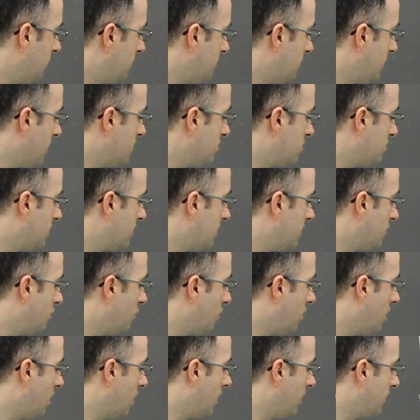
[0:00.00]
be measured in
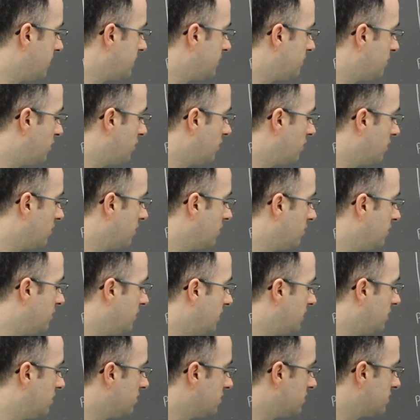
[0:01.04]
watts per
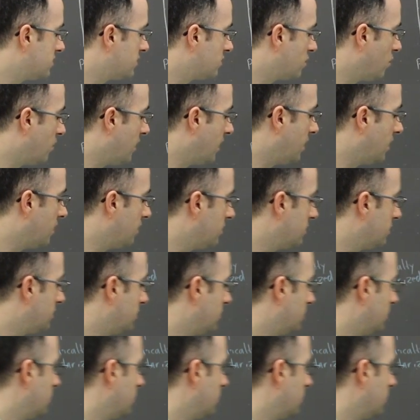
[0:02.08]
meter squared.